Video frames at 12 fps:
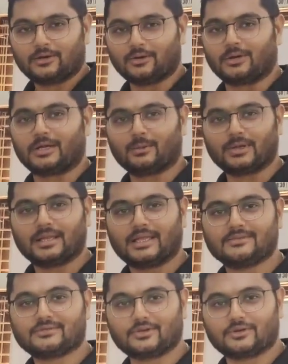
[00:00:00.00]
on
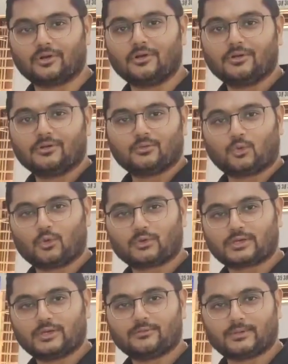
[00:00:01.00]
990
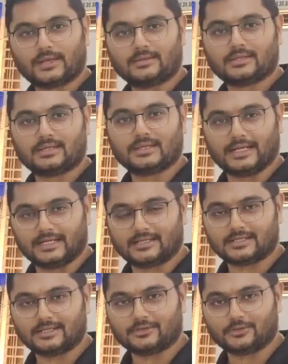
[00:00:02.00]
4353
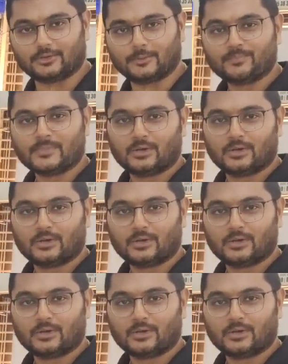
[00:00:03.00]
830